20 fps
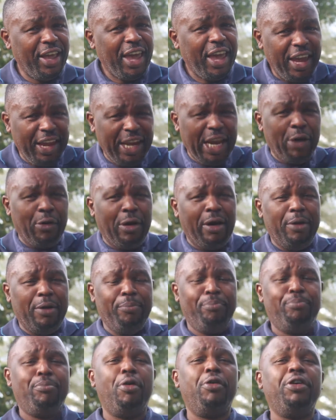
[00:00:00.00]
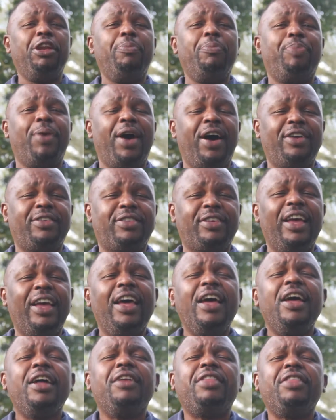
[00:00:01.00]
in our body parts,
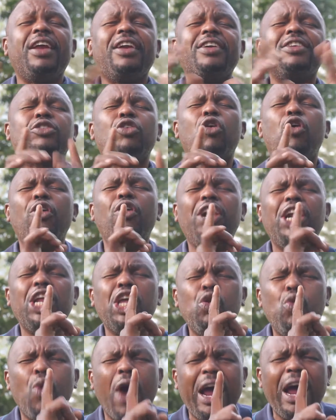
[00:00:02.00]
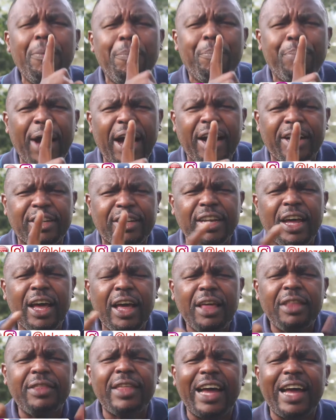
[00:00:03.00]
there is only one part
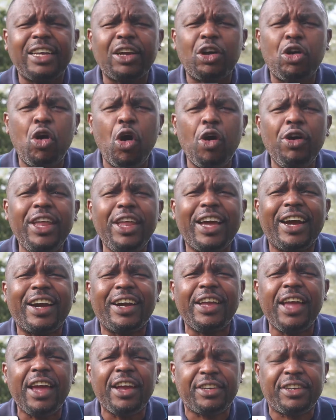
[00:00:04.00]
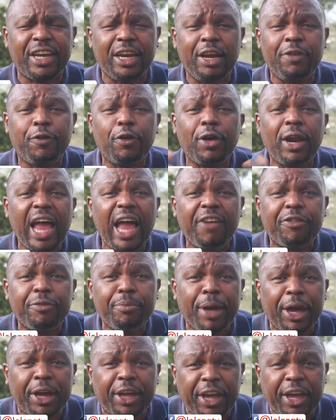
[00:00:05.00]
that God created for
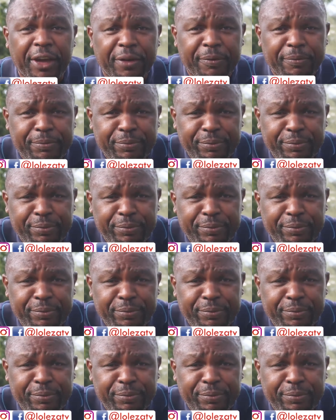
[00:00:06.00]
lovemaking.